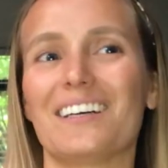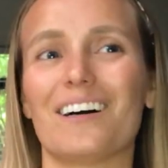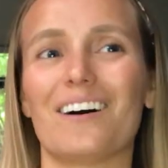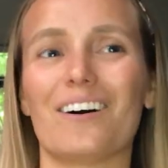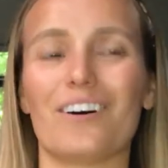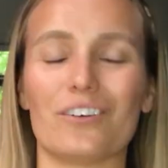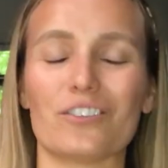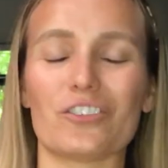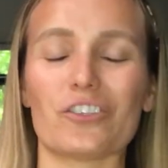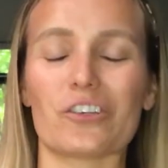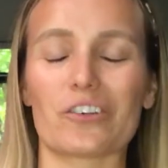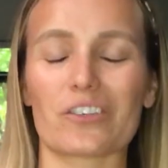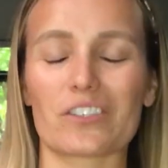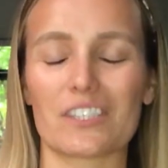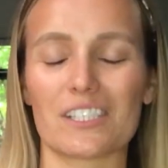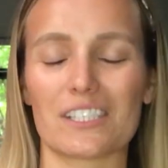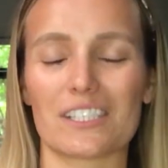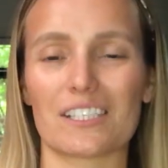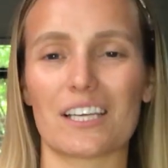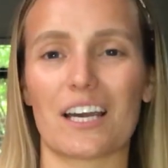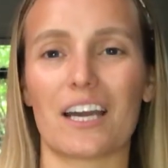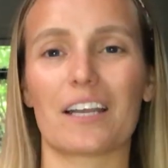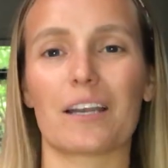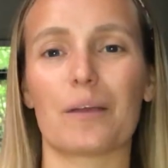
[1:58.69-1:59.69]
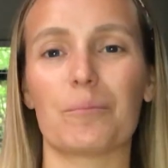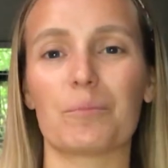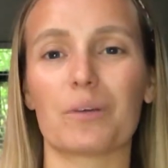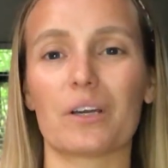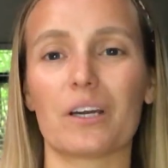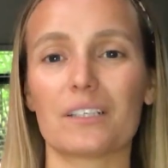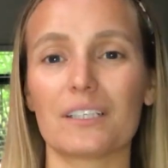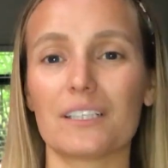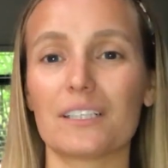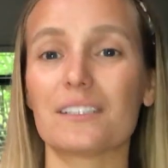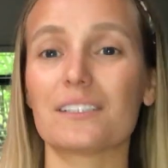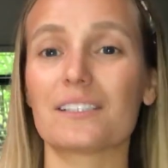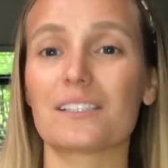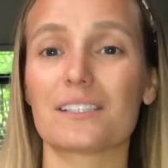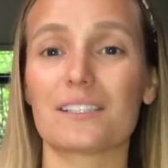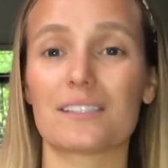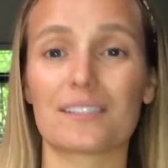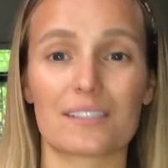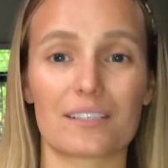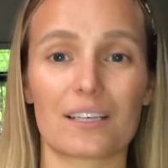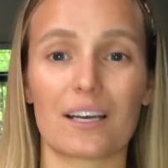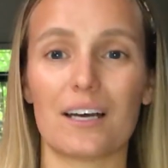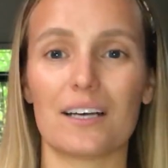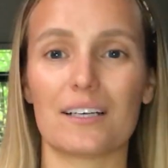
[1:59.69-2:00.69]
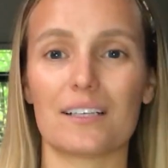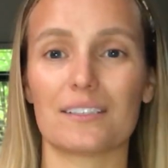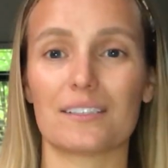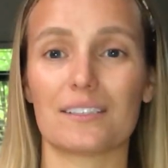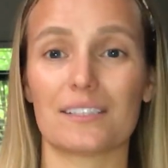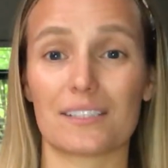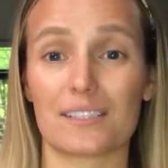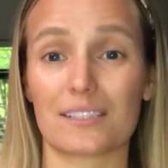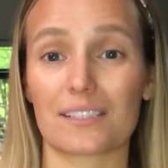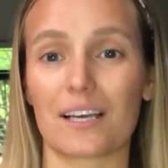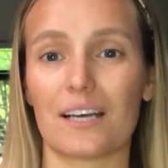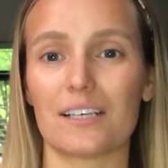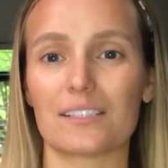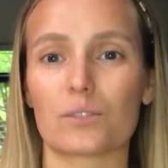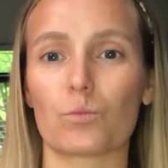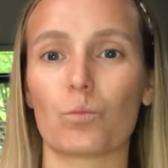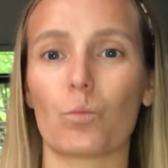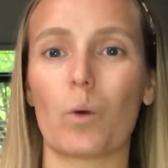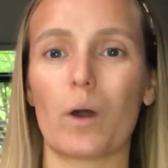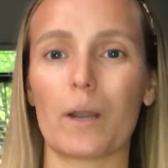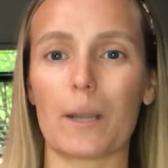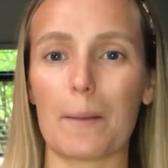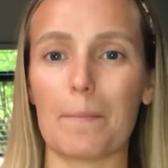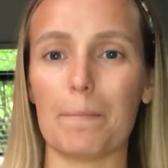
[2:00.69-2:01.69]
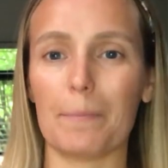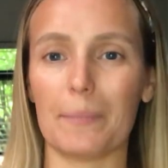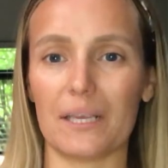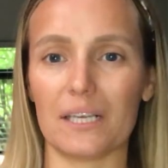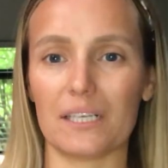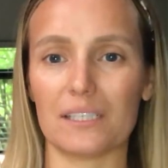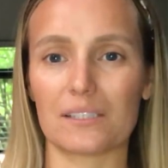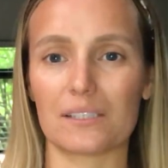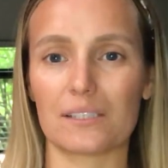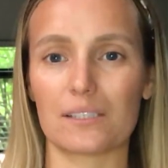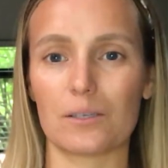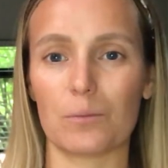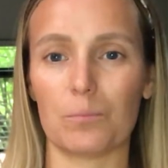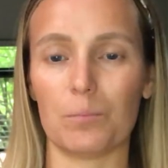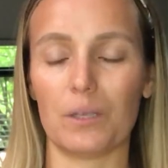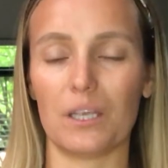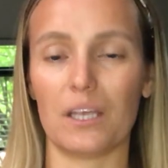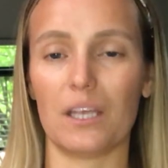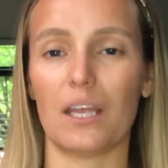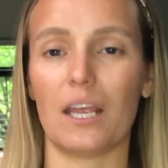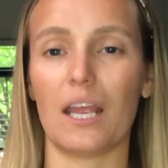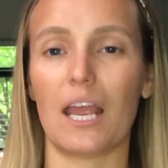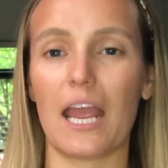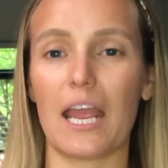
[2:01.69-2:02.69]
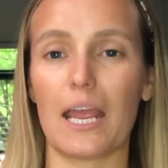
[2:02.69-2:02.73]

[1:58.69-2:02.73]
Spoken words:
All jokes aside, I'm gonna discuss what it means to be